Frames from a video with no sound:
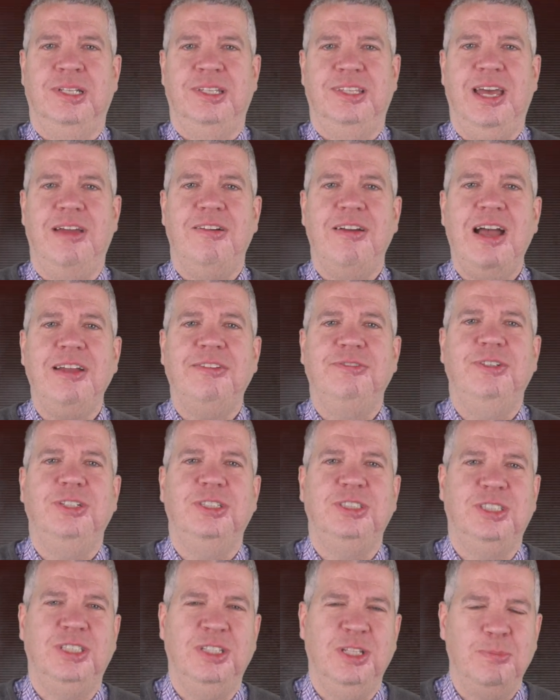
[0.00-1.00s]
Their
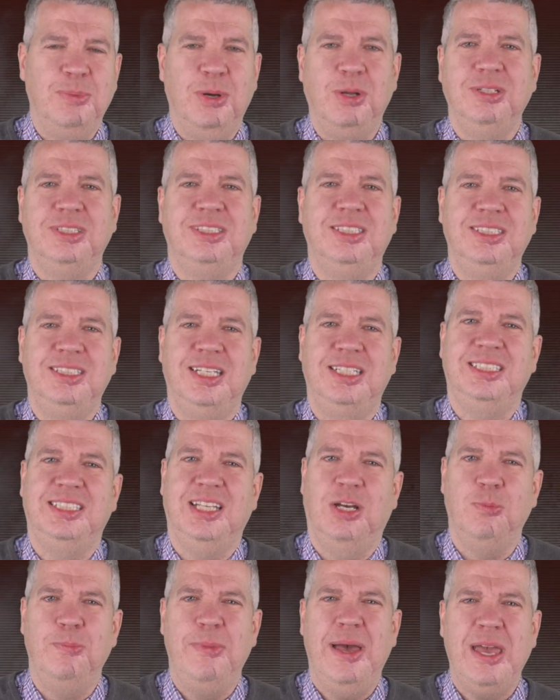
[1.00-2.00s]
adverts and the policies they
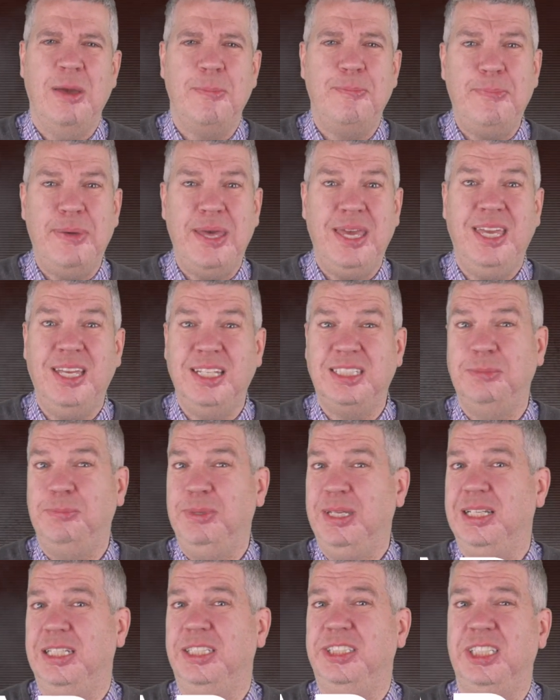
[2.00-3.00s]
sell may appear to
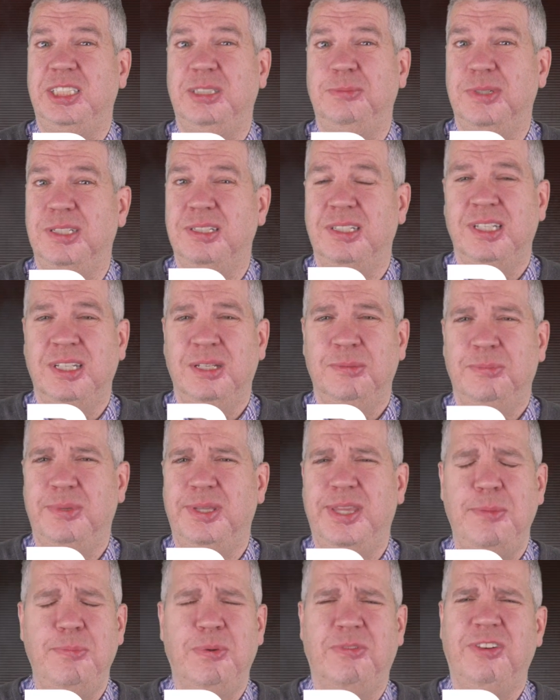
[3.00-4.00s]
be legitimate, but
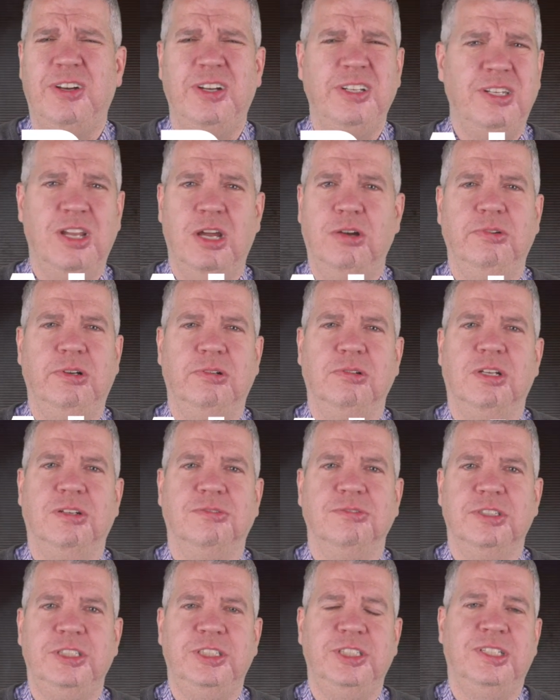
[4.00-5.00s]
they provide no real
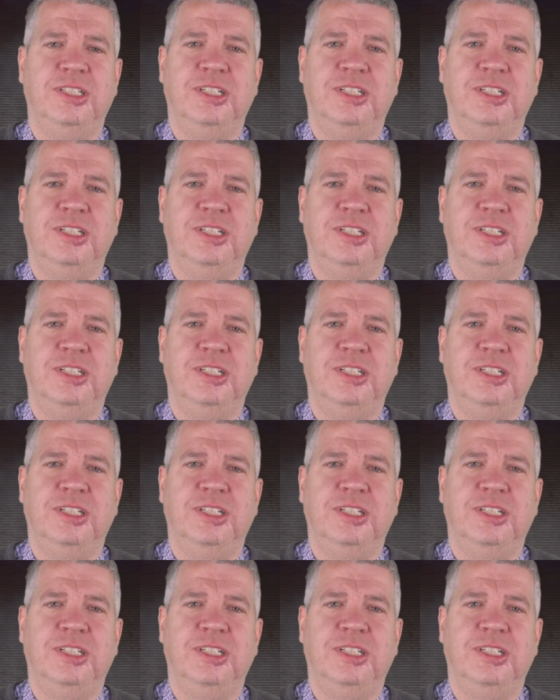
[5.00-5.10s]
coverage,